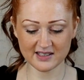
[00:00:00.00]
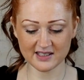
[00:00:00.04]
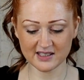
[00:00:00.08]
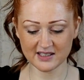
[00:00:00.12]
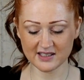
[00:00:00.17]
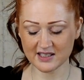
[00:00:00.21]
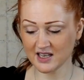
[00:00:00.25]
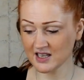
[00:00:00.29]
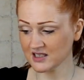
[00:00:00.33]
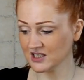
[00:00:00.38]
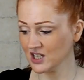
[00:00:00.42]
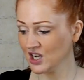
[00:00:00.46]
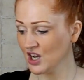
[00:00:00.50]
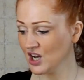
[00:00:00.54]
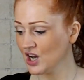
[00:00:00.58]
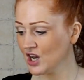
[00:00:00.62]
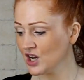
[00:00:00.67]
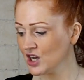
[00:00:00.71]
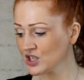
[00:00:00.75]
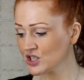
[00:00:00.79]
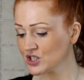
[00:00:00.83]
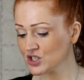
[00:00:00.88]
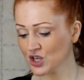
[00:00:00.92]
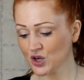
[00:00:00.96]
I said.
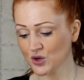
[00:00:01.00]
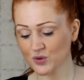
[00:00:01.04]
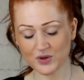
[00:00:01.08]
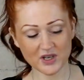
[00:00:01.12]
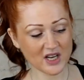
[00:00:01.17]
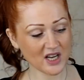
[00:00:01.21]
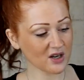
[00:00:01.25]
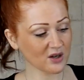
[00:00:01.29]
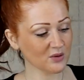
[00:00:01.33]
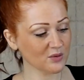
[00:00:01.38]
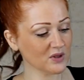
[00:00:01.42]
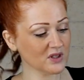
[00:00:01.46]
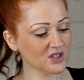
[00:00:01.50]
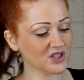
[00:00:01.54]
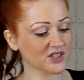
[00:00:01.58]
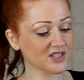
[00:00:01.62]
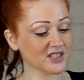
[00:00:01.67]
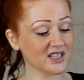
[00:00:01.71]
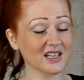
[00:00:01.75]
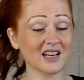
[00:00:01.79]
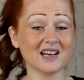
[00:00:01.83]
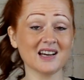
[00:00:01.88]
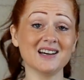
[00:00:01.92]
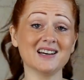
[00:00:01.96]
So now we're just
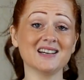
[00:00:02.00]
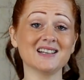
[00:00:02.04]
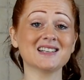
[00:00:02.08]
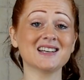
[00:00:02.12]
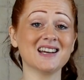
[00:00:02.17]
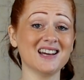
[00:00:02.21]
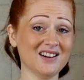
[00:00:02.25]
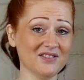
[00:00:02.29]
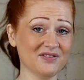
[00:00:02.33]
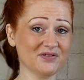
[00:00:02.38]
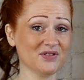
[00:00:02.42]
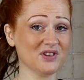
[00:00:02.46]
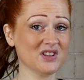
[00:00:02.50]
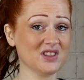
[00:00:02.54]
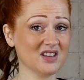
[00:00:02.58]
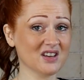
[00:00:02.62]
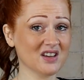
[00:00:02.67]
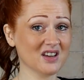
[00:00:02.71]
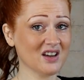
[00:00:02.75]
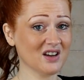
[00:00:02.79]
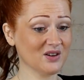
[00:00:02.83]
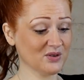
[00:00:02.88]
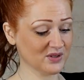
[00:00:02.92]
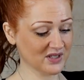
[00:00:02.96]
going to add
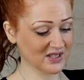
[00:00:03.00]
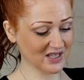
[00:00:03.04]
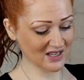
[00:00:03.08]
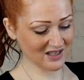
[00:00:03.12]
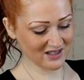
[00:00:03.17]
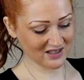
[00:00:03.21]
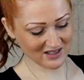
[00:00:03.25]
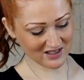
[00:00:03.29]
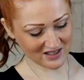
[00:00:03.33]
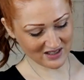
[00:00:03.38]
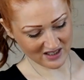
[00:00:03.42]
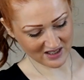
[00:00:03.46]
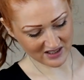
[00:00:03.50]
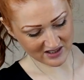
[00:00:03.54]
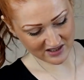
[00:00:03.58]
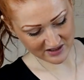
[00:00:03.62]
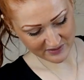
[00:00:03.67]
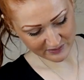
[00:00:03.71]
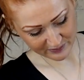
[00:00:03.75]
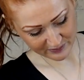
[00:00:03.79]
everything else into this.